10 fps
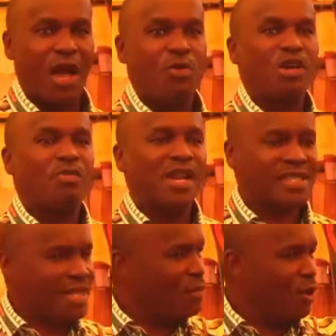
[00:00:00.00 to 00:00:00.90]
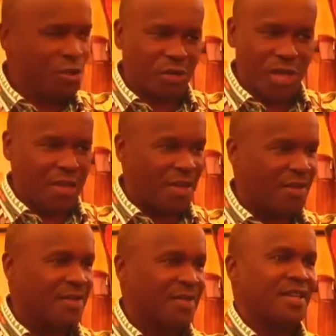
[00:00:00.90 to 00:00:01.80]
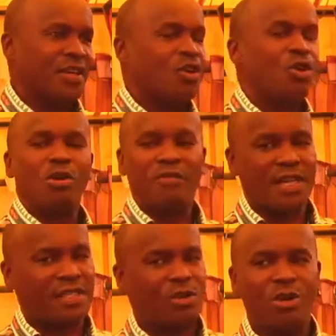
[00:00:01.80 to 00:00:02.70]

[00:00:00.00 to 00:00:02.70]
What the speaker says: I will bless them all together. All of us.